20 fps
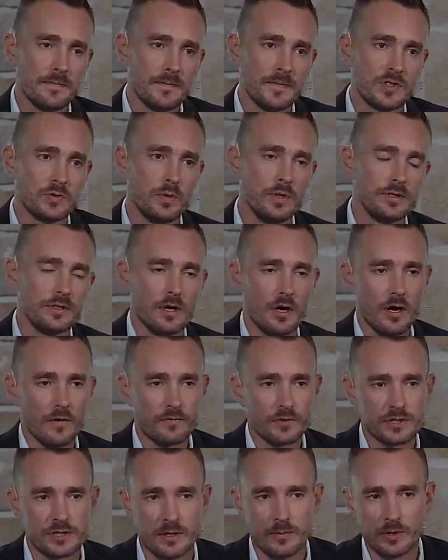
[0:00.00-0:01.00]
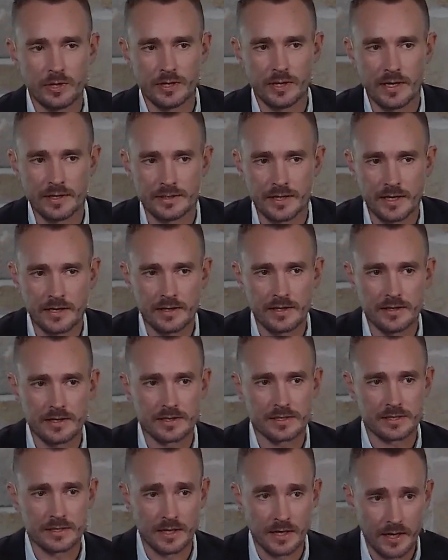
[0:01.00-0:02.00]
It's willing to offer someone an identity
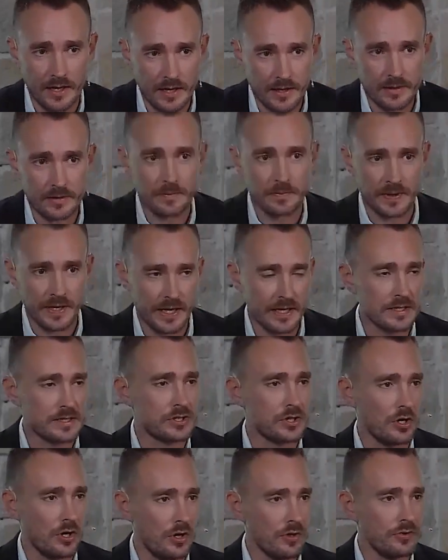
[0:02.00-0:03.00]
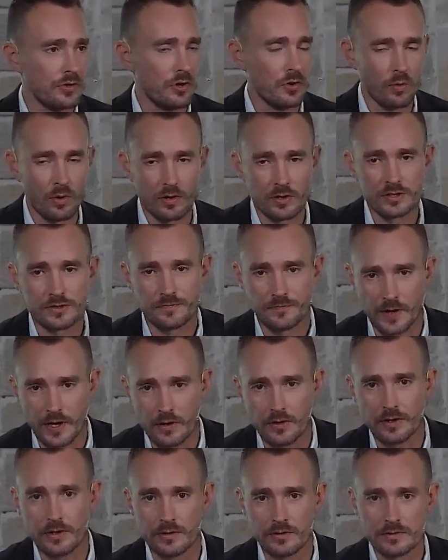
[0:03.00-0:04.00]
that's not based on their worst
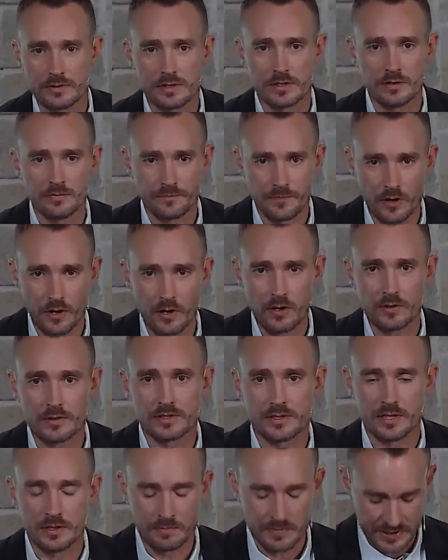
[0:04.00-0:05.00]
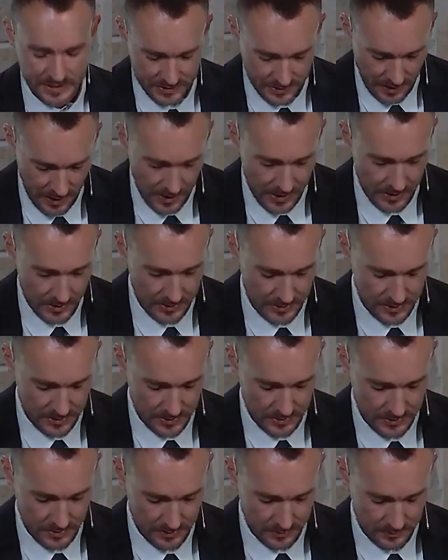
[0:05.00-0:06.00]
failures and faults and
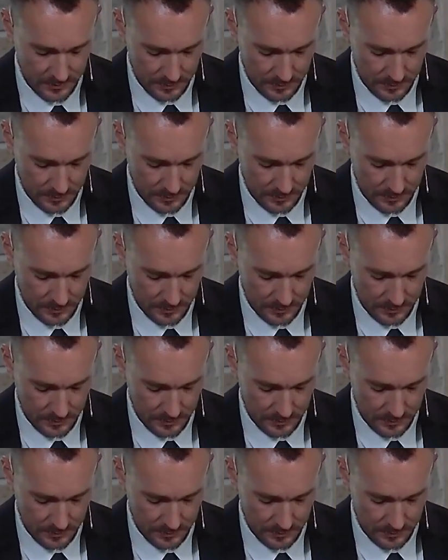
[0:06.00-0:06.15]
mistakes.